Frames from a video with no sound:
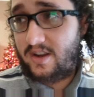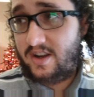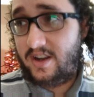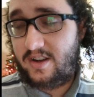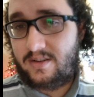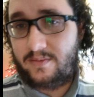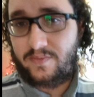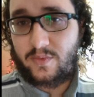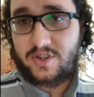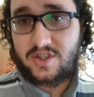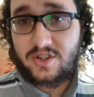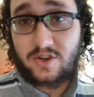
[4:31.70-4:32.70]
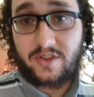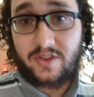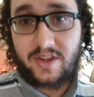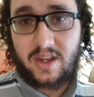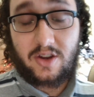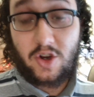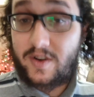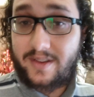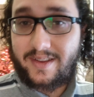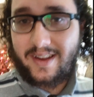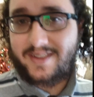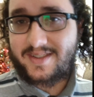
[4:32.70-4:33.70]
um, which is currently
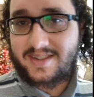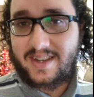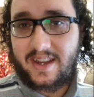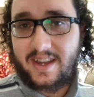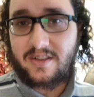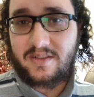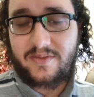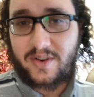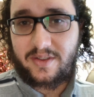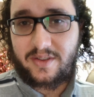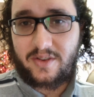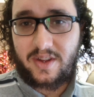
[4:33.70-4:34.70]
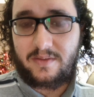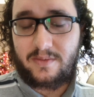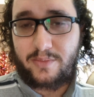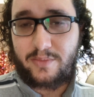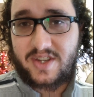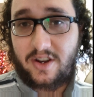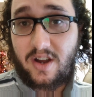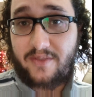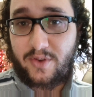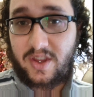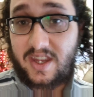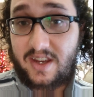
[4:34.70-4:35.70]
currently on sale for thirty percent
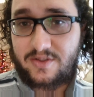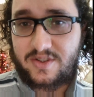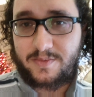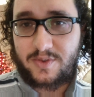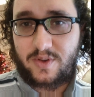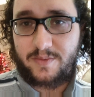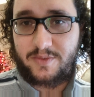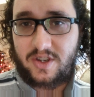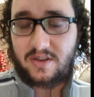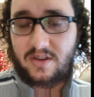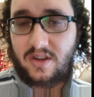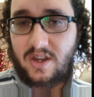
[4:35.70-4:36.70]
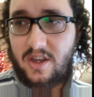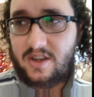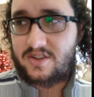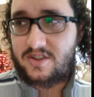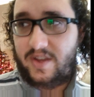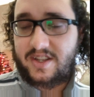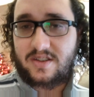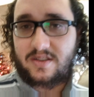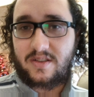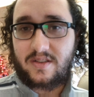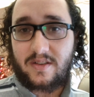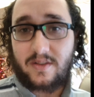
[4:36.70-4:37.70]
off for the year subscription. So
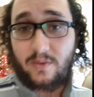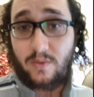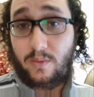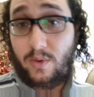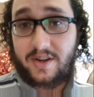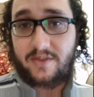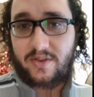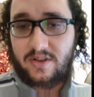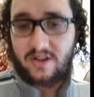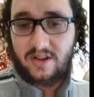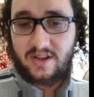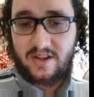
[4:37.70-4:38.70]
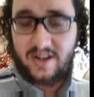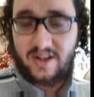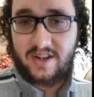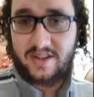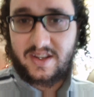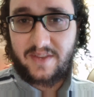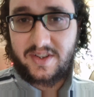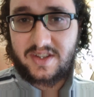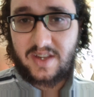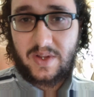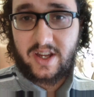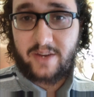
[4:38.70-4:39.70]
that's wonderful. Uh, definitely
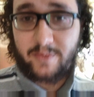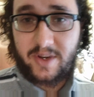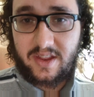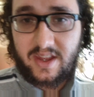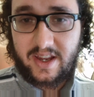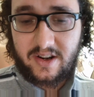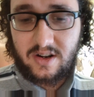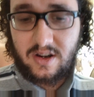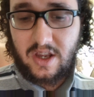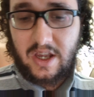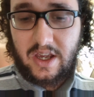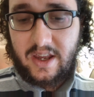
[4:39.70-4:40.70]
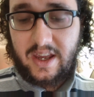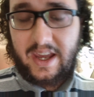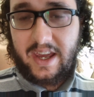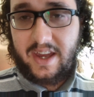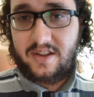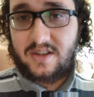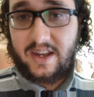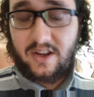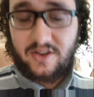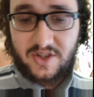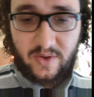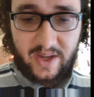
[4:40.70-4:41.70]
saved a lot of money there. And I
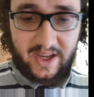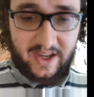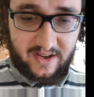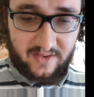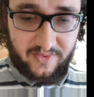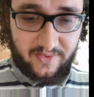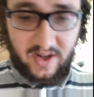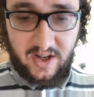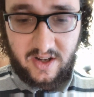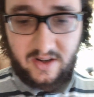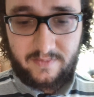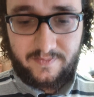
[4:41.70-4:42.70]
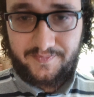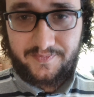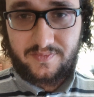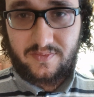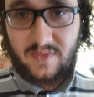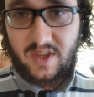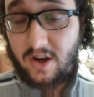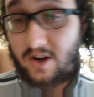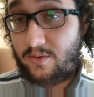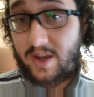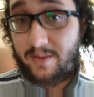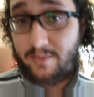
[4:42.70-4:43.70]
also have um, the
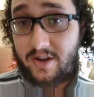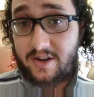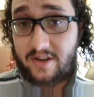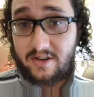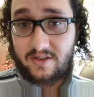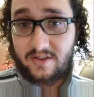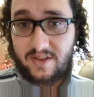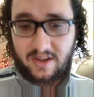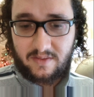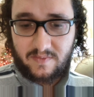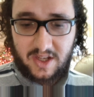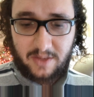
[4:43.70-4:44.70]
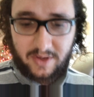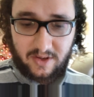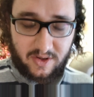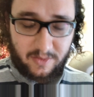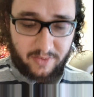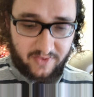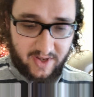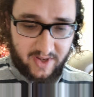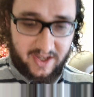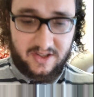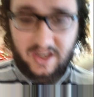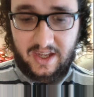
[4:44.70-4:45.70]
heart rate monitor that D D P Yoga
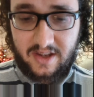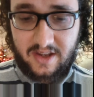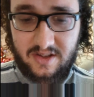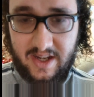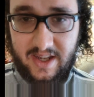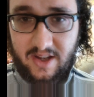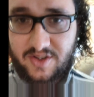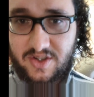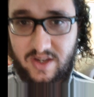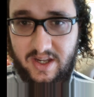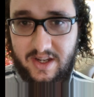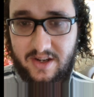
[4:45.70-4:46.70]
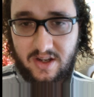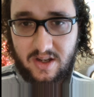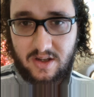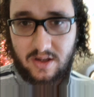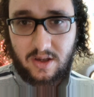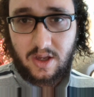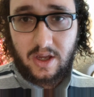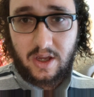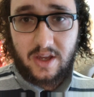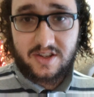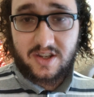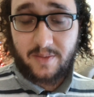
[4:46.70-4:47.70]
provides, and I also got uh,
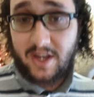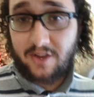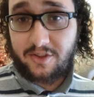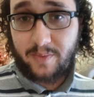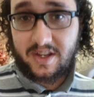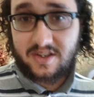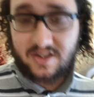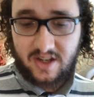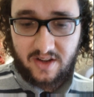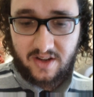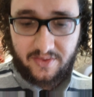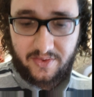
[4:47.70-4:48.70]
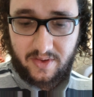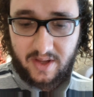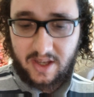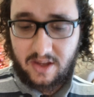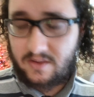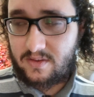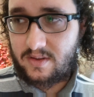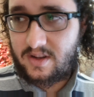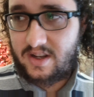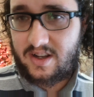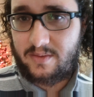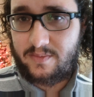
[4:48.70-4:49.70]
some Health Mate stuff, like
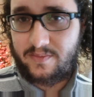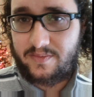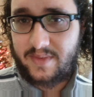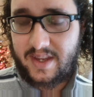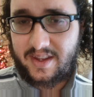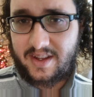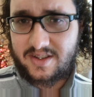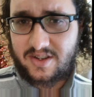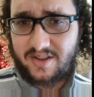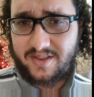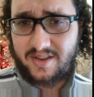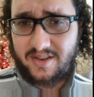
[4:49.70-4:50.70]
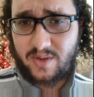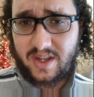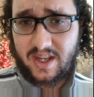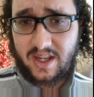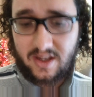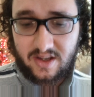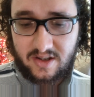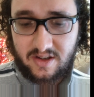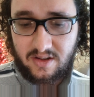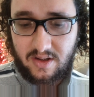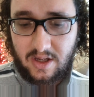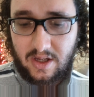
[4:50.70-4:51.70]
um, I think it's called the Nokia